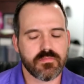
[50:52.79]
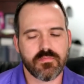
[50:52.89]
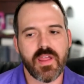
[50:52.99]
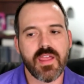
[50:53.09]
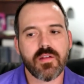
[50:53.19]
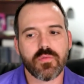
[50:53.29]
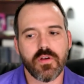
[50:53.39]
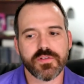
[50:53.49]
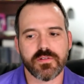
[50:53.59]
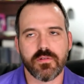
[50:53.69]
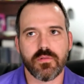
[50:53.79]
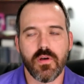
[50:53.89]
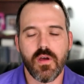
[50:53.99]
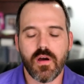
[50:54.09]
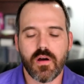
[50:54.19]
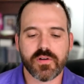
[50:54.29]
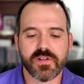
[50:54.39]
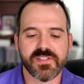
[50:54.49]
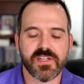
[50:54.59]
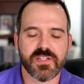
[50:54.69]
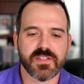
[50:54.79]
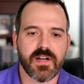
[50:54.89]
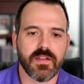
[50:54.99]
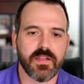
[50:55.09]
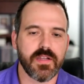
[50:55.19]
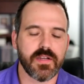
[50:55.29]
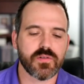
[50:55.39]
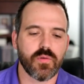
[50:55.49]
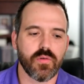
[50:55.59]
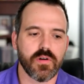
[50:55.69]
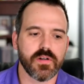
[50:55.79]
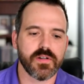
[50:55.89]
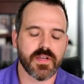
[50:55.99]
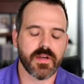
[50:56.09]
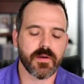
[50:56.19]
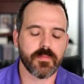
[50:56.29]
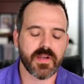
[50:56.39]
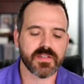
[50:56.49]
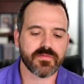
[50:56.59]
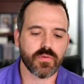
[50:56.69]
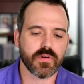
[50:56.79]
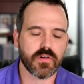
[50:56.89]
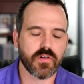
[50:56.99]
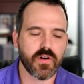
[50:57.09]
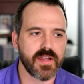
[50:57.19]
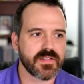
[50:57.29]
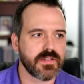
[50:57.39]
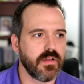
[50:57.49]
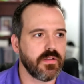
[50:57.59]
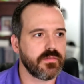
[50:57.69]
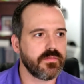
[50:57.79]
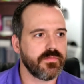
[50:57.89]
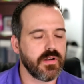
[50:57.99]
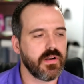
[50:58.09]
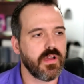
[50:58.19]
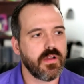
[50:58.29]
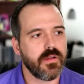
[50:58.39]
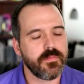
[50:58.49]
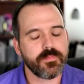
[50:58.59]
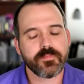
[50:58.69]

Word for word: and we're also our organization is kind of leaning towards, um, I guess, for grants and other fun um,